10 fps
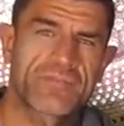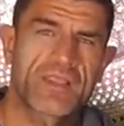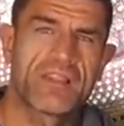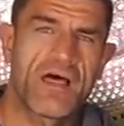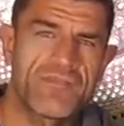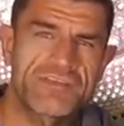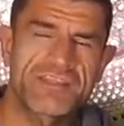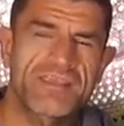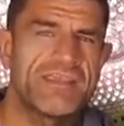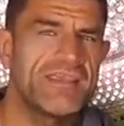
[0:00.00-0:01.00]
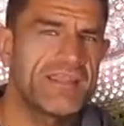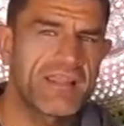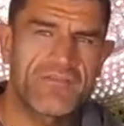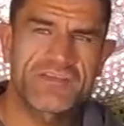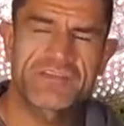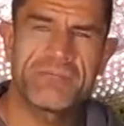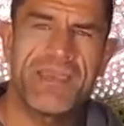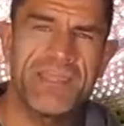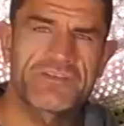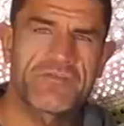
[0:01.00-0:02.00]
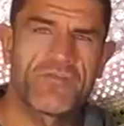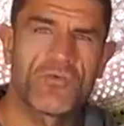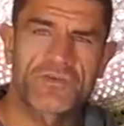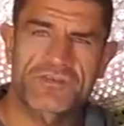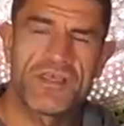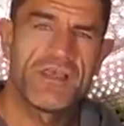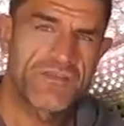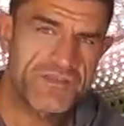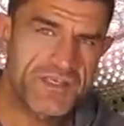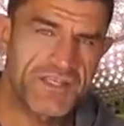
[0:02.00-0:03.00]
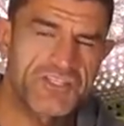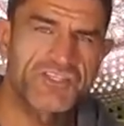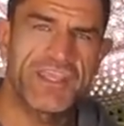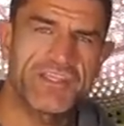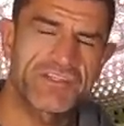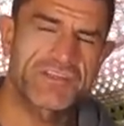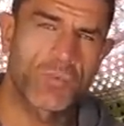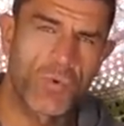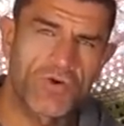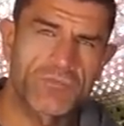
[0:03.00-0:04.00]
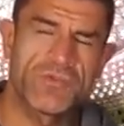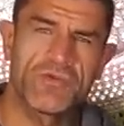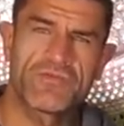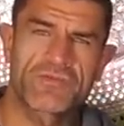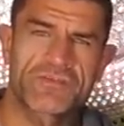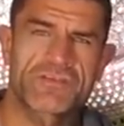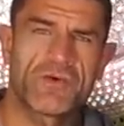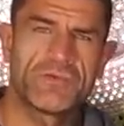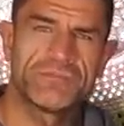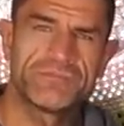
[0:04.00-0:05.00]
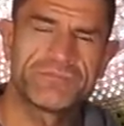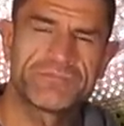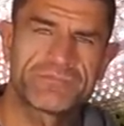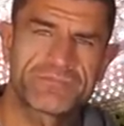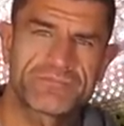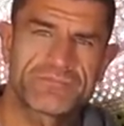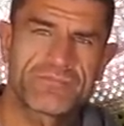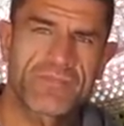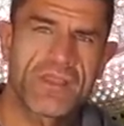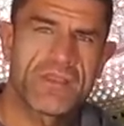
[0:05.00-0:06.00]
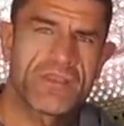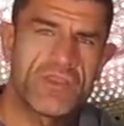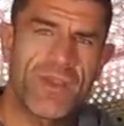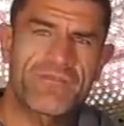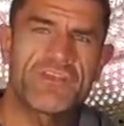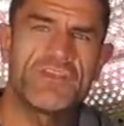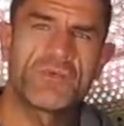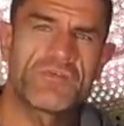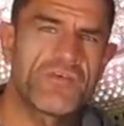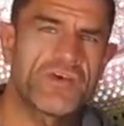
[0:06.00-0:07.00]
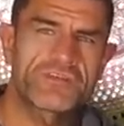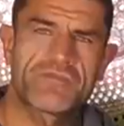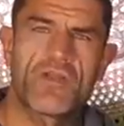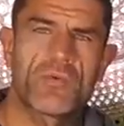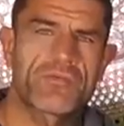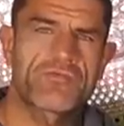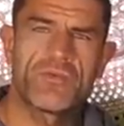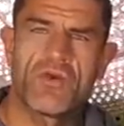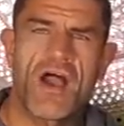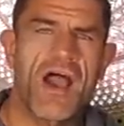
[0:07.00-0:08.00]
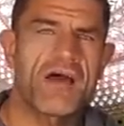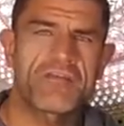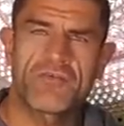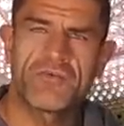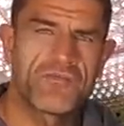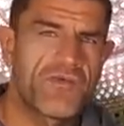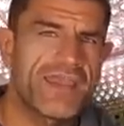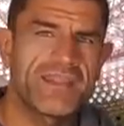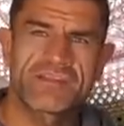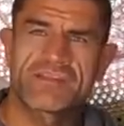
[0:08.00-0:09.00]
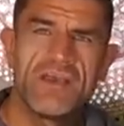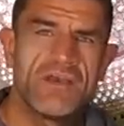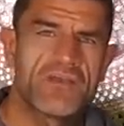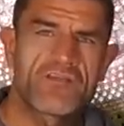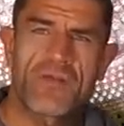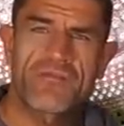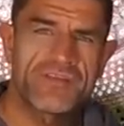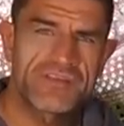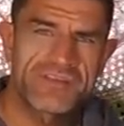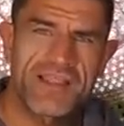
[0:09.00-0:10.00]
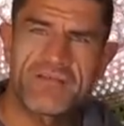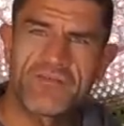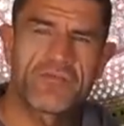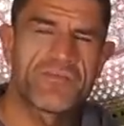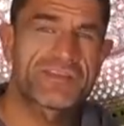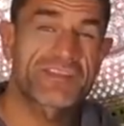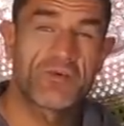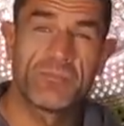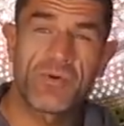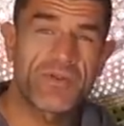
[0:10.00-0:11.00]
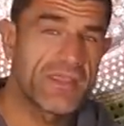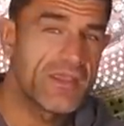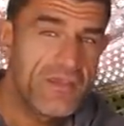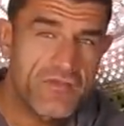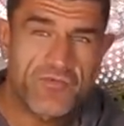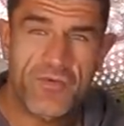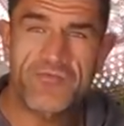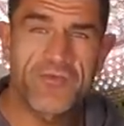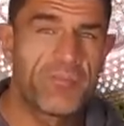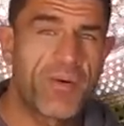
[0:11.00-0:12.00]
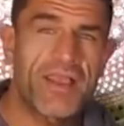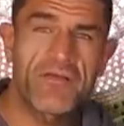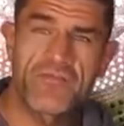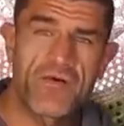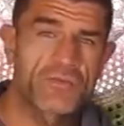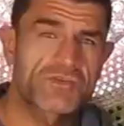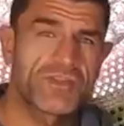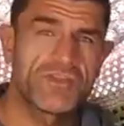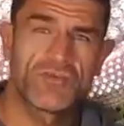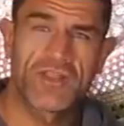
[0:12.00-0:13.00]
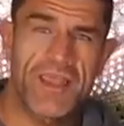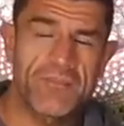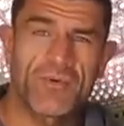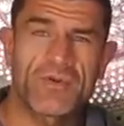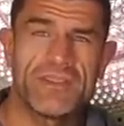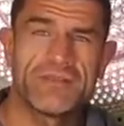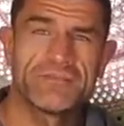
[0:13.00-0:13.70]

Love is the key, love is the major force that's going to change this world, beautiful soul. You have the universe flowing through your heart, through your veins, to every cell of your physical body, to every biophoton in your light body.